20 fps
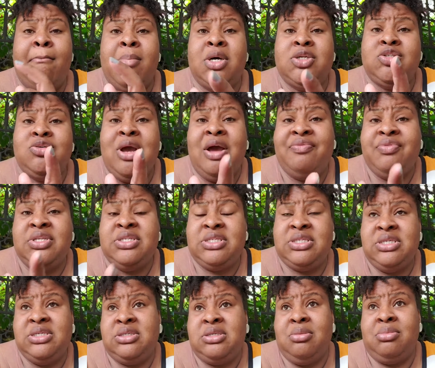But you have to
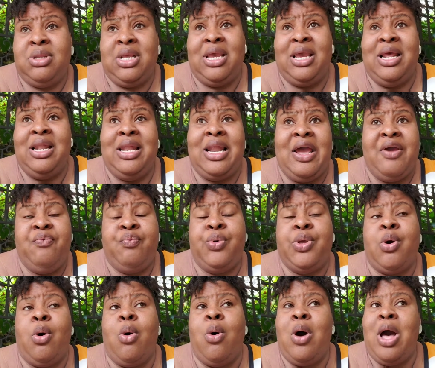see something in life.
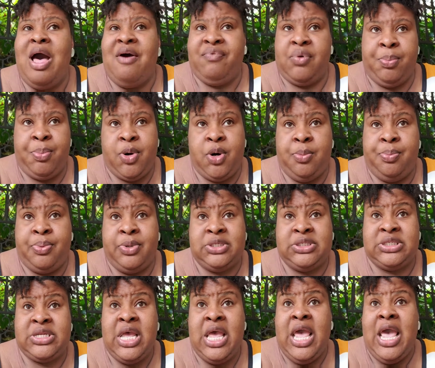We all have a
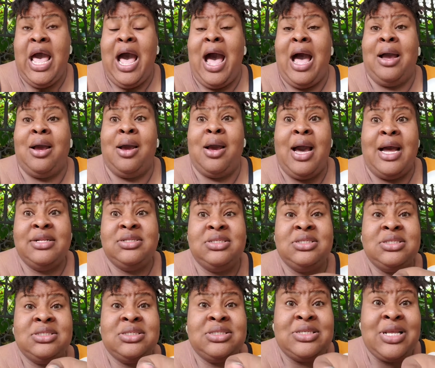purpose, and God
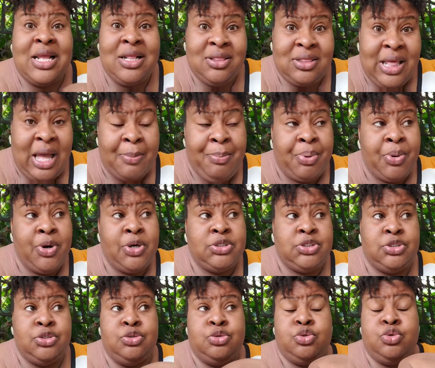sent that
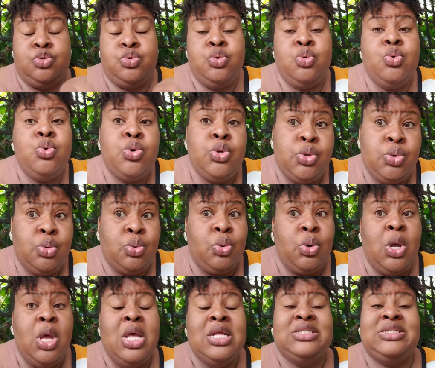person to
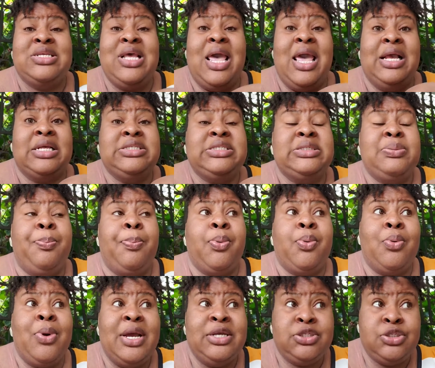you to
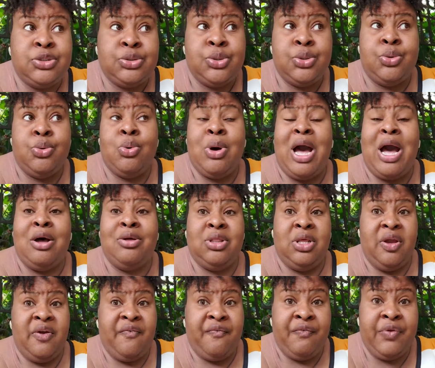express to you how
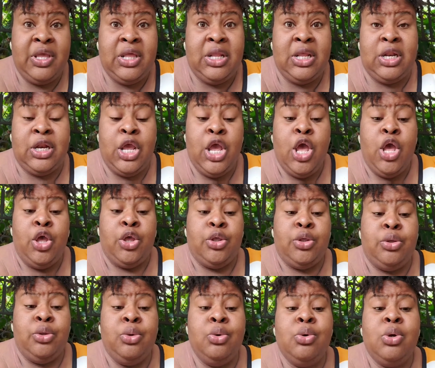they're feeling.
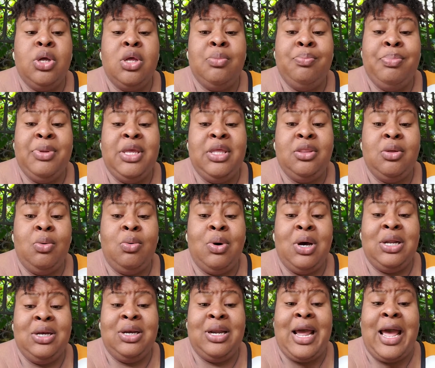You could be the
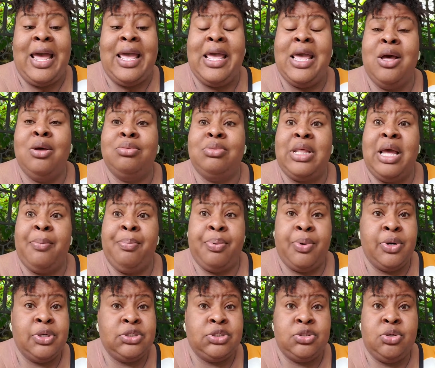one that helped that
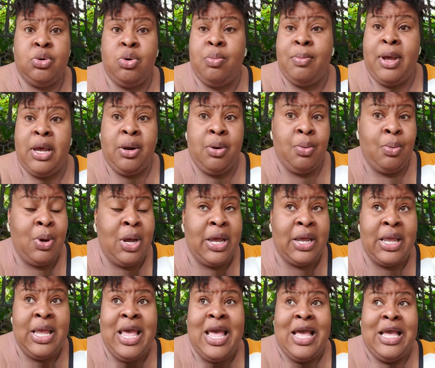person no matter
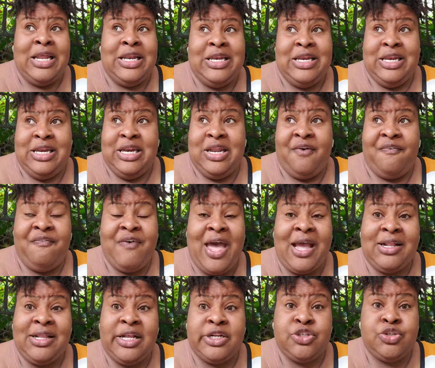what. The
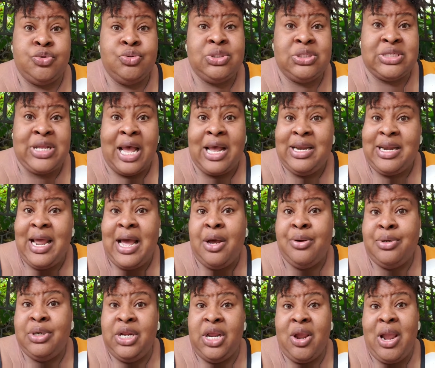fact that you sat
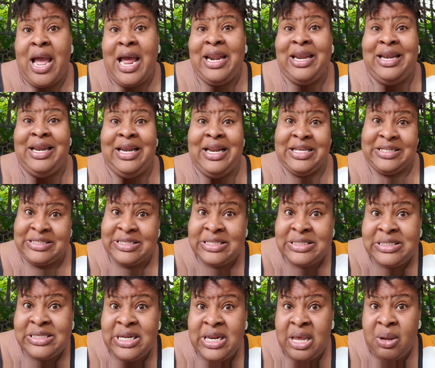down there and
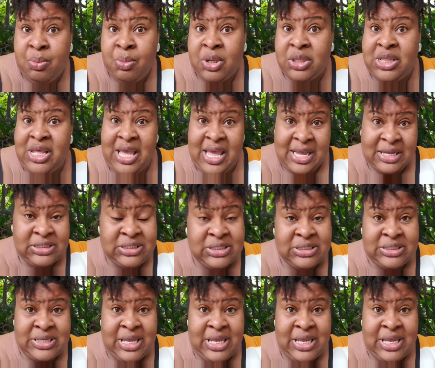listened to them, what they had to